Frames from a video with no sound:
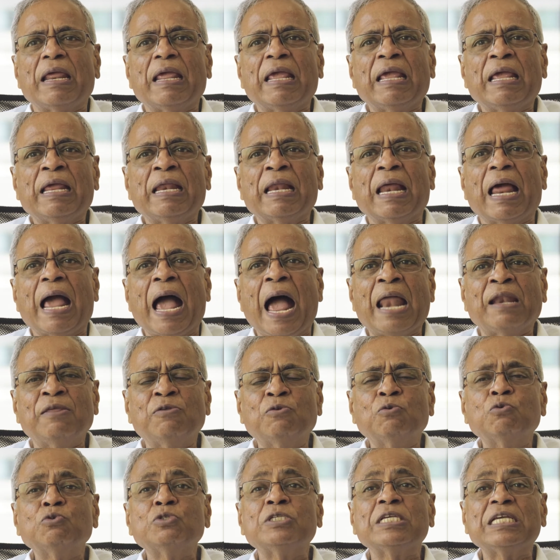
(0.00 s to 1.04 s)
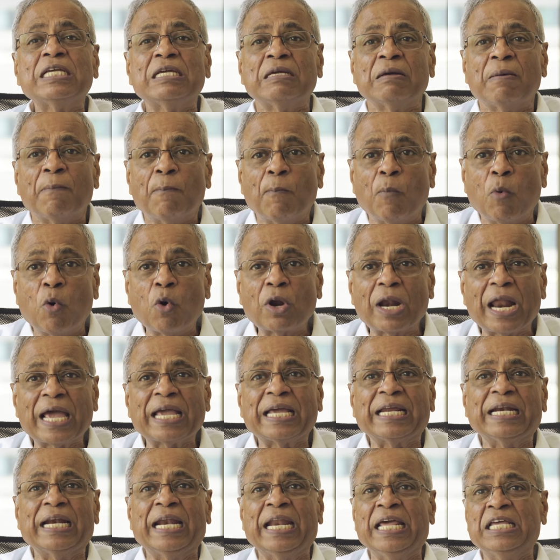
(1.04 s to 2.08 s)
and using more
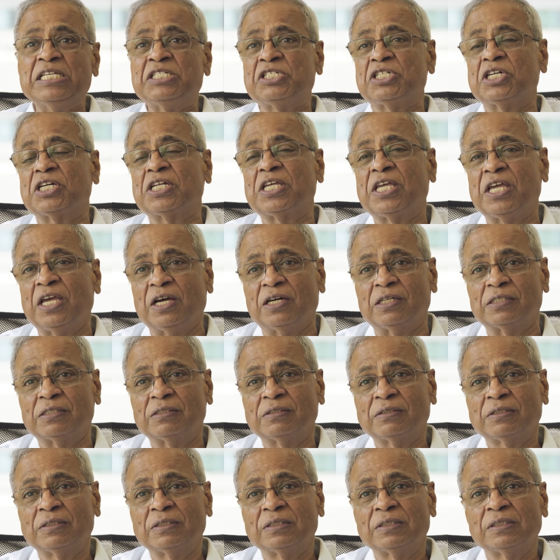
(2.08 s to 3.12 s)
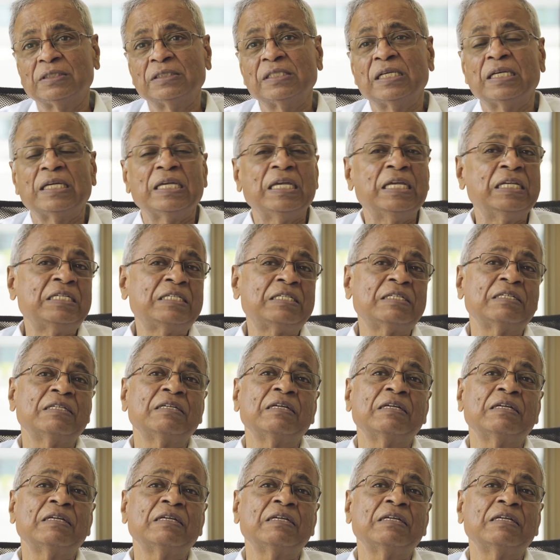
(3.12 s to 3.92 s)
like nature care, it